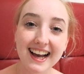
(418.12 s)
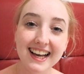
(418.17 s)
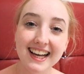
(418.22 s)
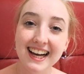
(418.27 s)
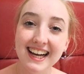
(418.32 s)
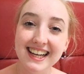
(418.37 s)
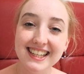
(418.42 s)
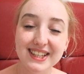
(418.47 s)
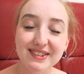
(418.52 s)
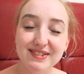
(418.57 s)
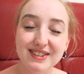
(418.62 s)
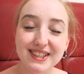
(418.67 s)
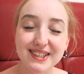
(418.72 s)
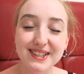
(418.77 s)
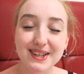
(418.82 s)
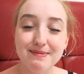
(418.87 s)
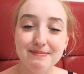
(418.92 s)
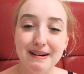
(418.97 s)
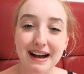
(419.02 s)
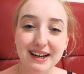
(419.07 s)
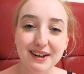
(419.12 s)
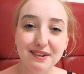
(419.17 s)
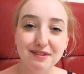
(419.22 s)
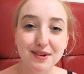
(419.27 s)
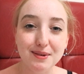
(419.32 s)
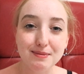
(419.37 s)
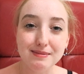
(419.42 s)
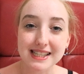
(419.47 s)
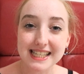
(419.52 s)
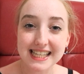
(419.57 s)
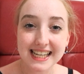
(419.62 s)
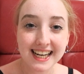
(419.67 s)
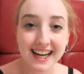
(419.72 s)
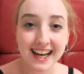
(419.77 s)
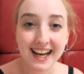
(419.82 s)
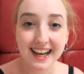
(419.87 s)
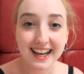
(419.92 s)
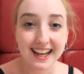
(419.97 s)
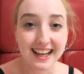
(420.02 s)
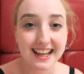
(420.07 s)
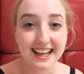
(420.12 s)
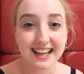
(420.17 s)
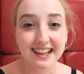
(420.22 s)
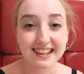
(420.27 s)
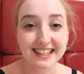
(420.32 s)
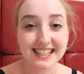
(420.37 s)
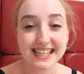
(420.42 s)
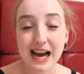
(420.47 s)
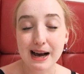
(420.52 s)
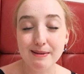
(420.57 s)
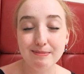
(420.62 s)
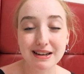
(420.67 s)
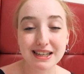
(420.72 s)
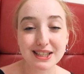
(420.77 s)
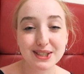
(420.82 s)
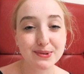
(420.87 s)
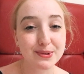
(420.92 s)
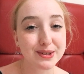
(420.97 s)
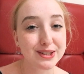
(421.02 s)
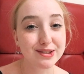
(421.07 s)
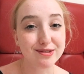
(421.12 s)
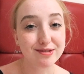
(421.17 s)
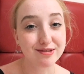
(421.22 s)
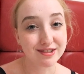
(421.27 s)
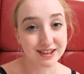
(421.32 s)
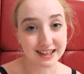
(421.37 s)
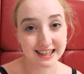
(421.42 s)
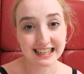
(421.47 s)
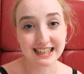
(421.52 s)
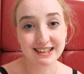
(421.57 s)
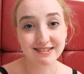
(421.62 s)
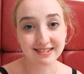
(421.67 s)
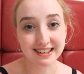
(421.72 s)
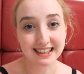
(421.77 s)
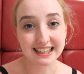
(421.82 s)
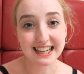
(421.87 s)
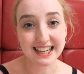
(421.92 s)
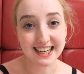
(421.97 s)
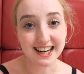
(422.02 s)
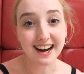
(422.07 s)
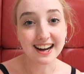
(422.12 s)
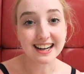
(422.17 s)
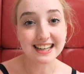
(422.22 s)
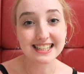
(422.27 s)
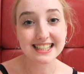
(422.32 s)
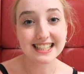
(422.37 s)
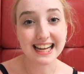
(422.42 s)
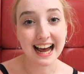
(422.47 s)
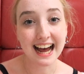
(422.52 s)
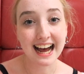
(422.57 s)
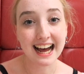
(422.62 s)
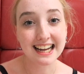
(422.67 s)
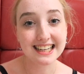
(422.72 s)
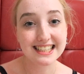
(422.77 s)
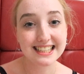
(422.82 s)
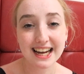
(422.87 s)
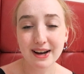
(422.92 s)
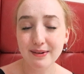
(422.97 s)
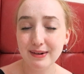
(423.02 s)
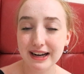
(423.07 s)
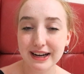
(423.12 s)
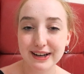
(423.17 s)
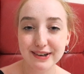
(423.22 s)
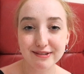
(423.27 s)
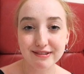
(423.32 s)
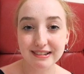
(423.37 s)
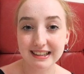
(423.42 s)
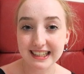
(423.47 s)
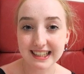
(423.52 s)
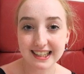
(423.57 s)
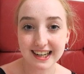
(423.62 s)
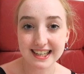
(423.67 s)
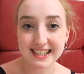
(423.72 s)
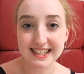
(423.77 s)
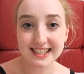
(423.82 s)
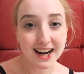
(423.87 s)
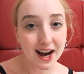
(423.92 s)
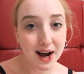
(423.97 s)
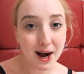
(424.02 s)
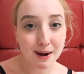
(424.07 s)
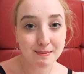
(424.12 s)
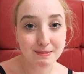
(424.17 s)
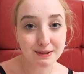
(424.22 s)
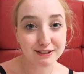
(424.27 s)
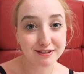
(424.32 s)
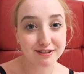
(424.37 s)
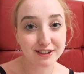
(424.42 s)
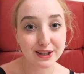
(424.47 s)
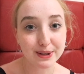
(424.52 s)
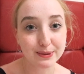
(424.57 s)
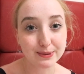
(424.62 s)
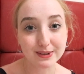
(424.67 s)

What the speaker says: Hi guys, I've just come back from dinner. The tapas was really, really nice. And yeah, we had a really nice time. The food